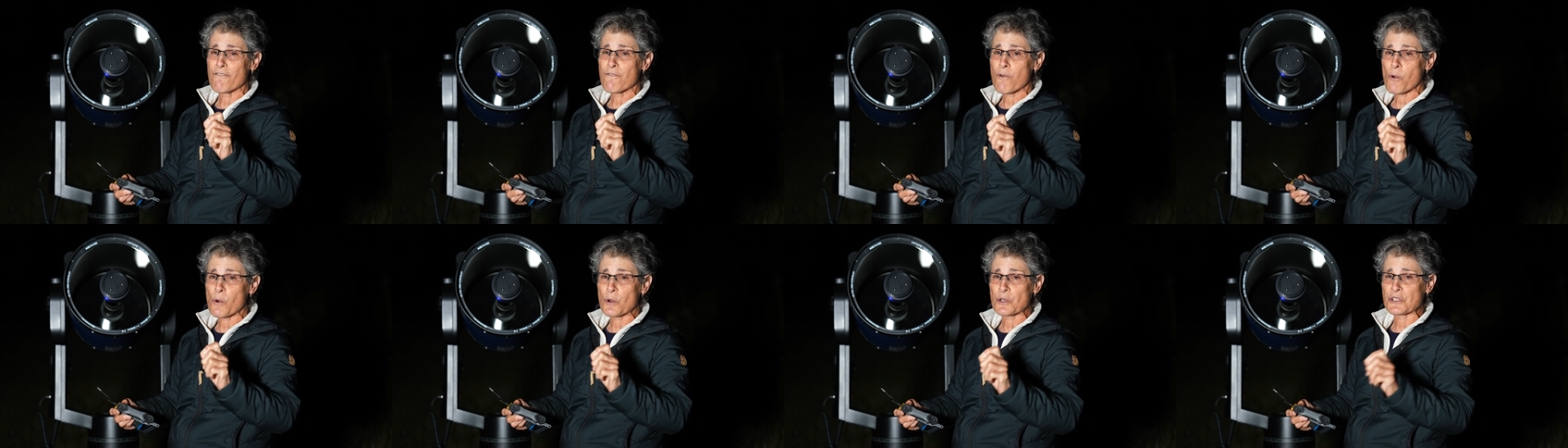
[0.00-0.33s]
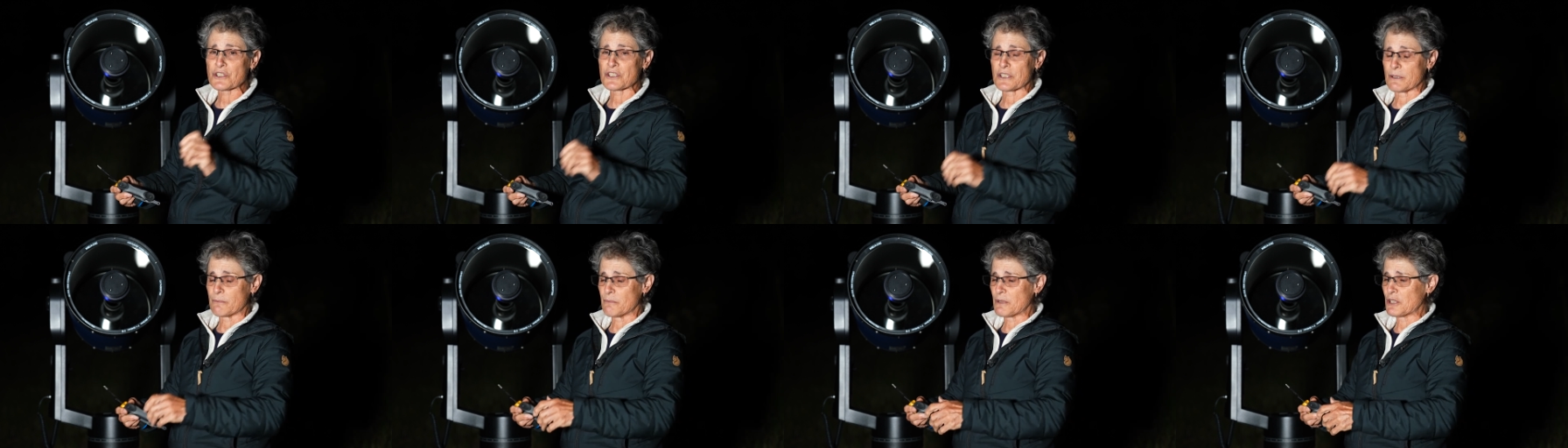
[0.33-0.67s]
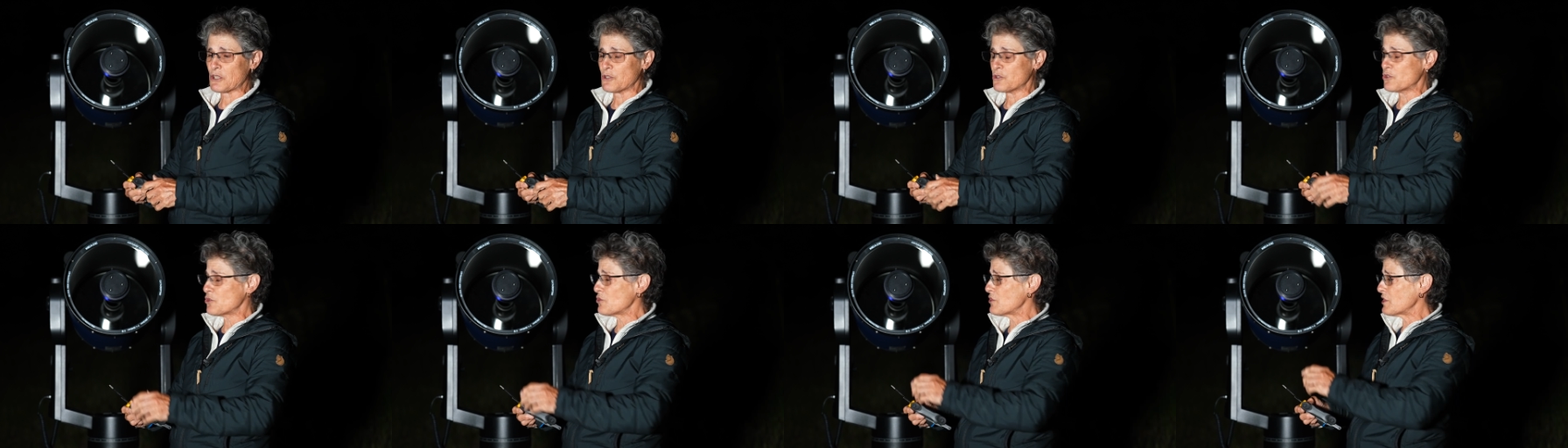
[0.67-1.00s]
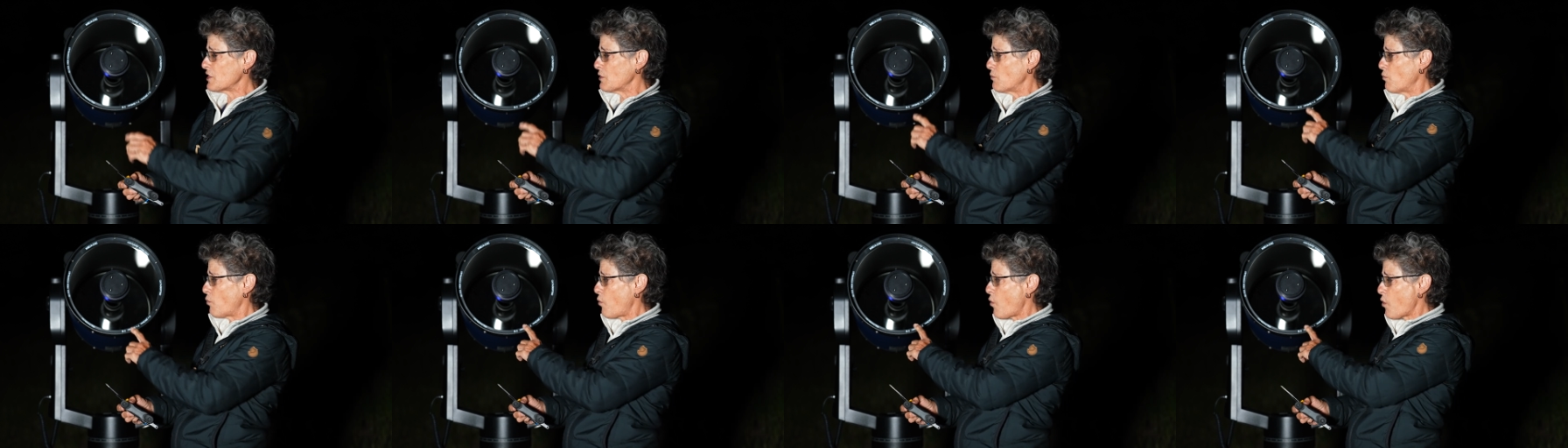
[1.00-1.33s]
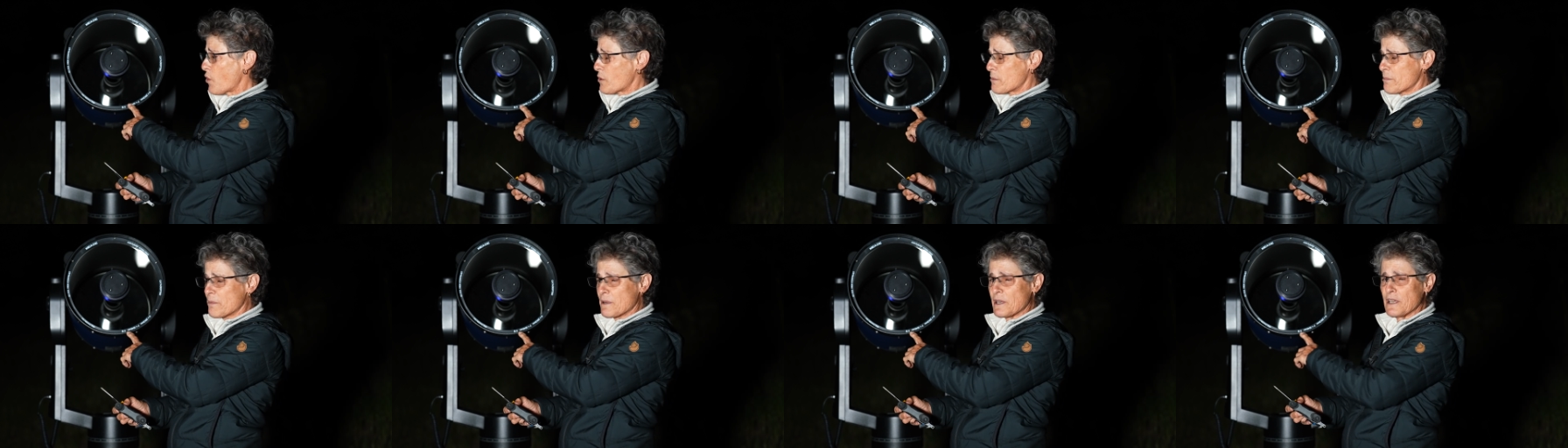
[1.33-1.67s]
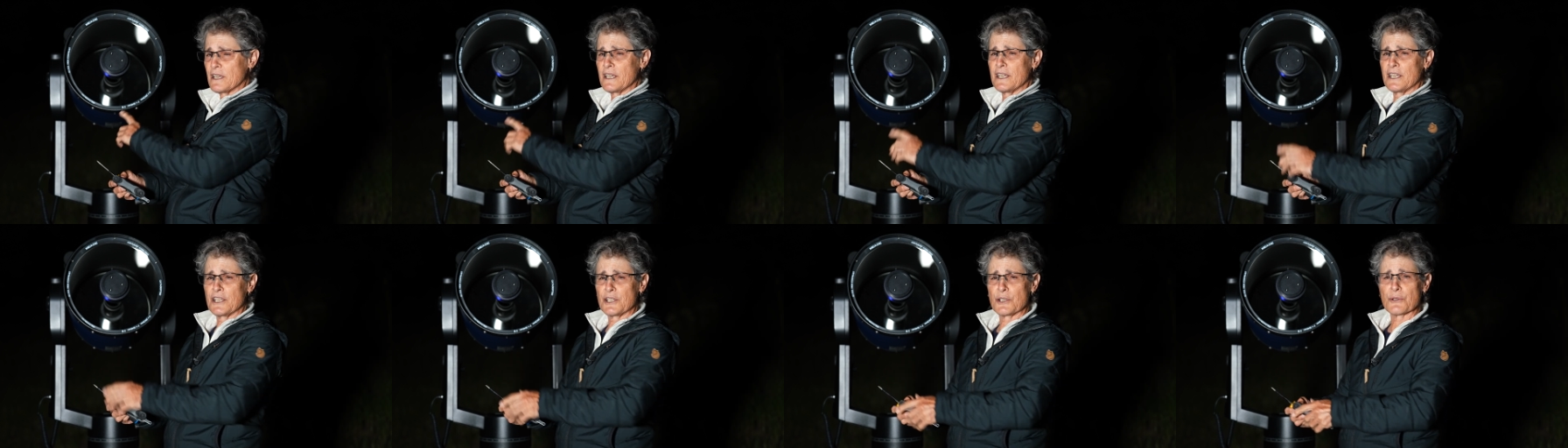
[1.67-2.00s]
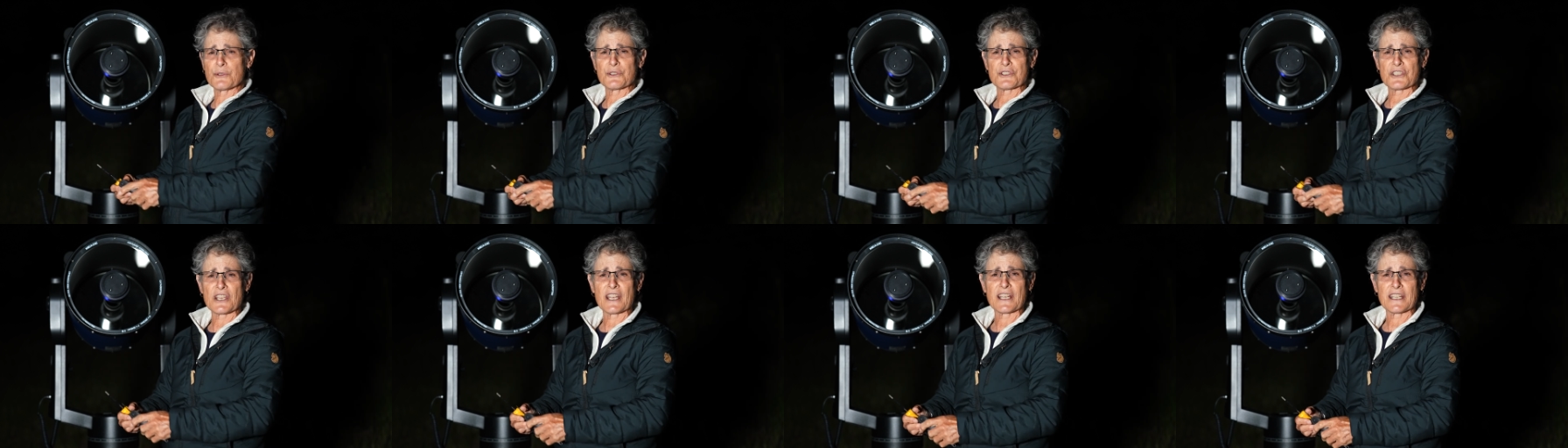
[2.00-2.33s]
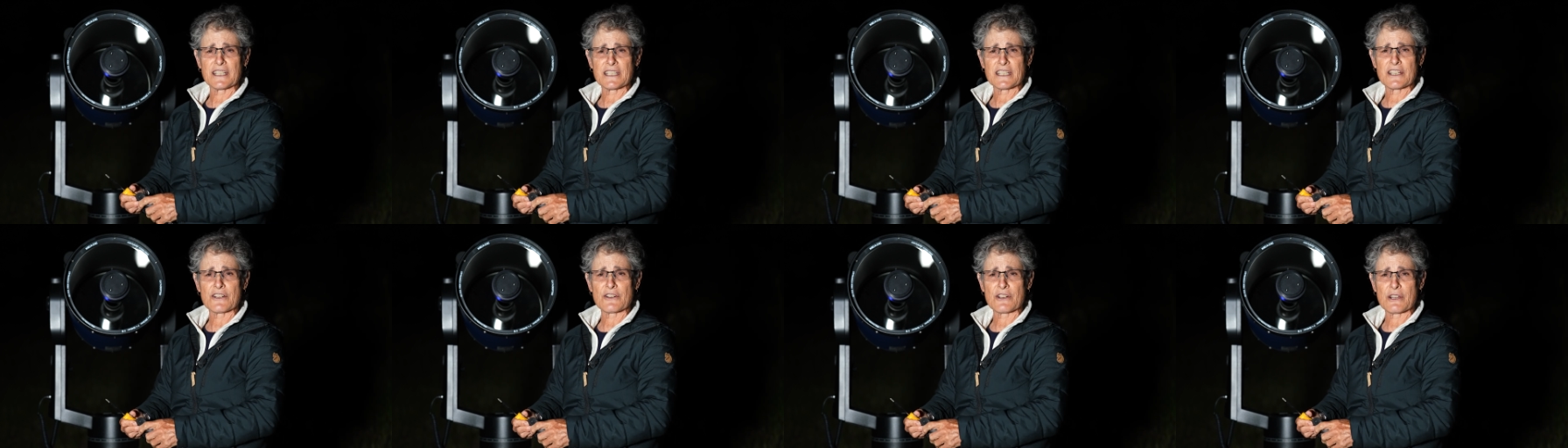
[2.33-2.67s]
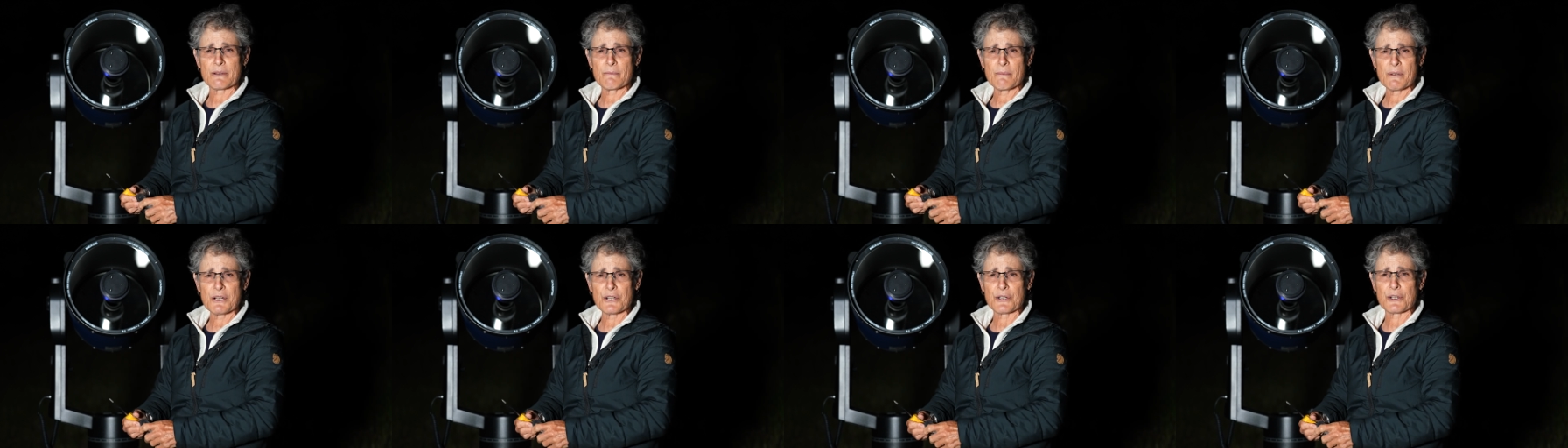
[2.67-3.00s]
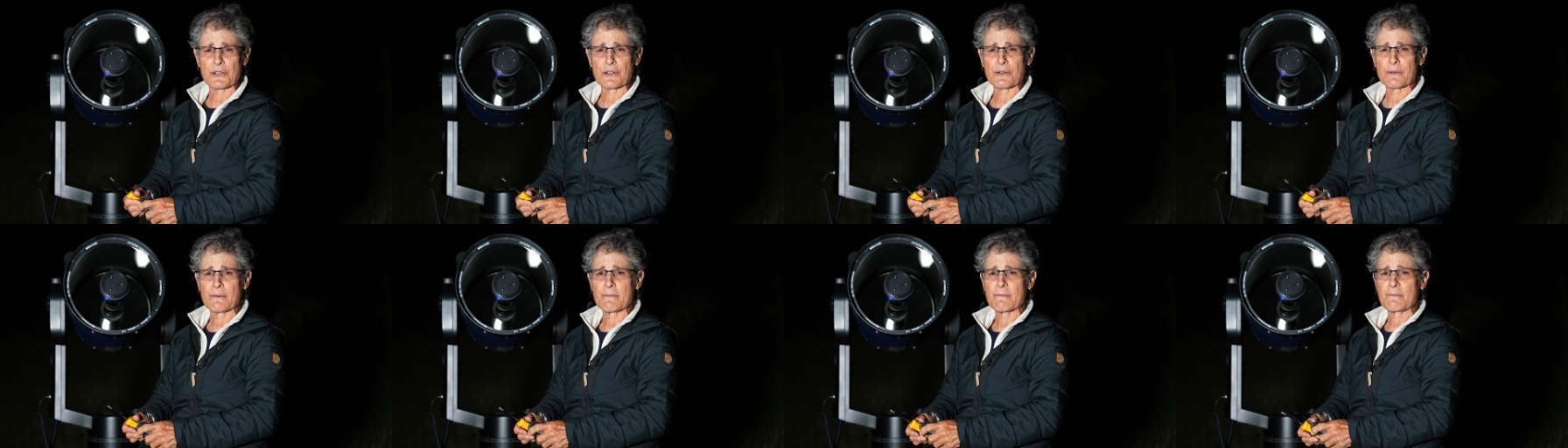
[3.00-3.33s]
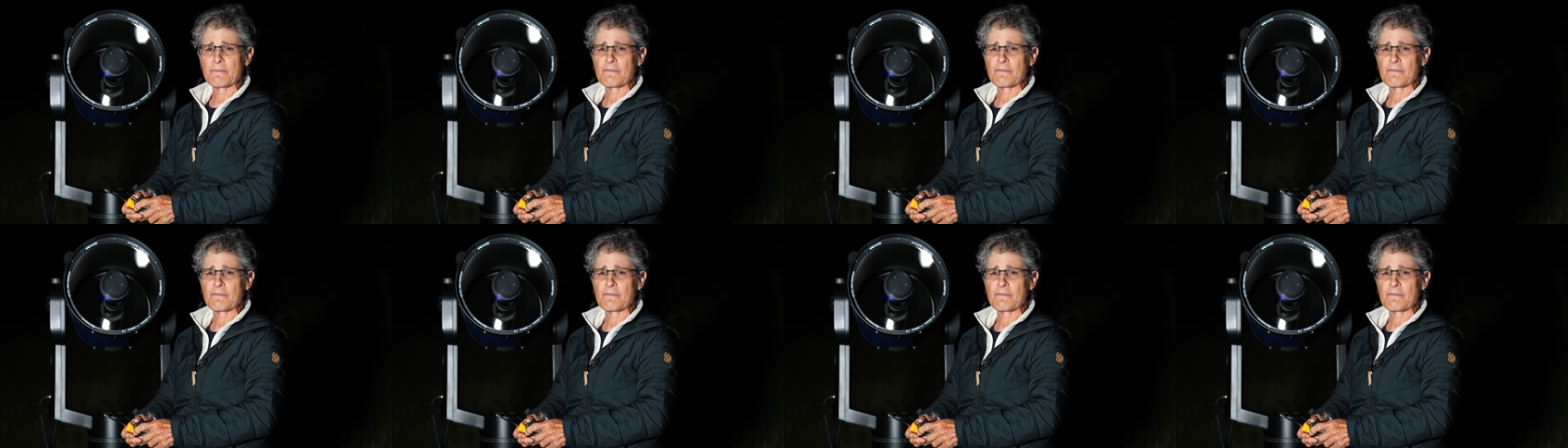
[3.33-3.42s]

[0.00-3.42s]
force it because you can warp your secondary mirror.